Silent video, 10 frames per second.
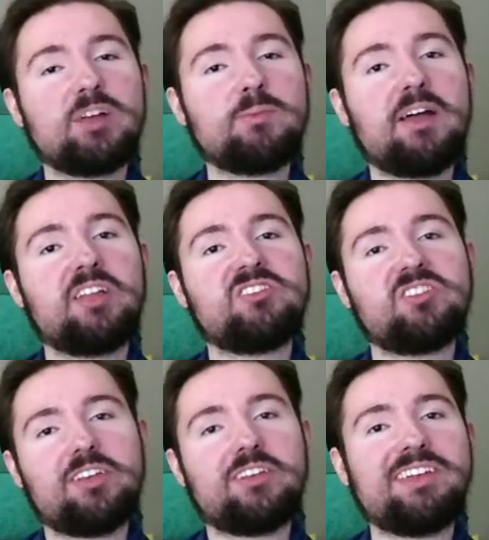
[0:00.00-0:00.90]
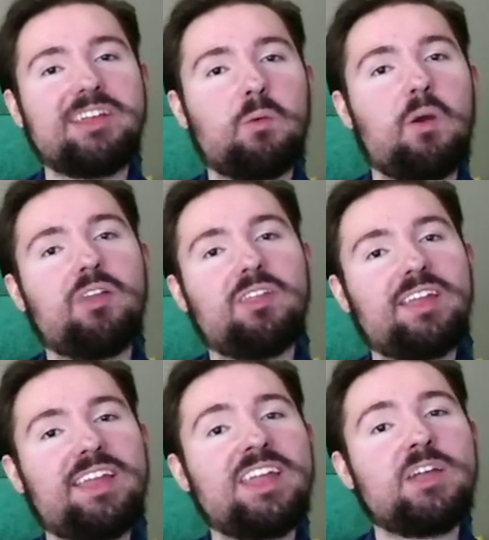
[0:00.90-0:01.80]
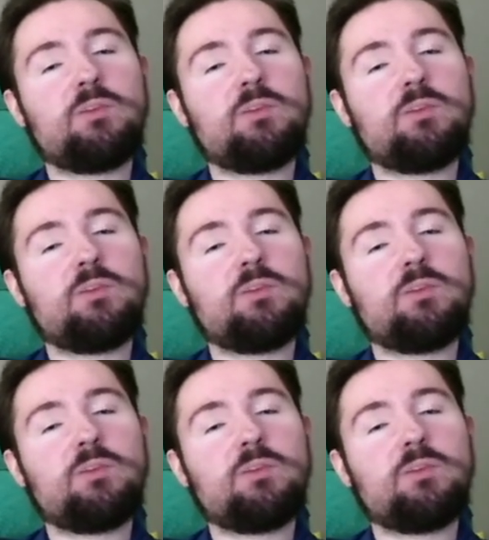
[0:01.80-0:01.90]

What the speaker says: about gender equality,